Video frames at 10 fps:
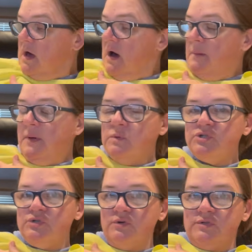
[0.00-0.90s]
It was
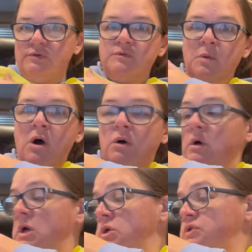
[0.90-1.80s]
so small.
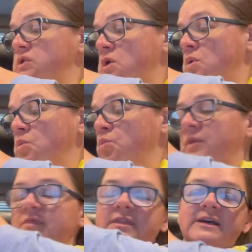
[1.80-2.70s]
So
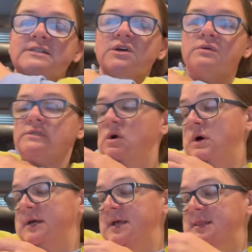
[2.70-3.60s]
when this goes
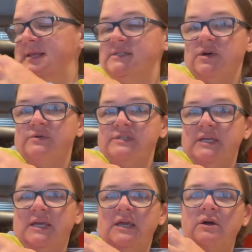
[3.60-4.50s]
on and this goes to
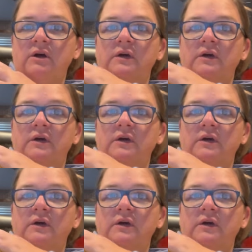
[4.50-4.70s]
here,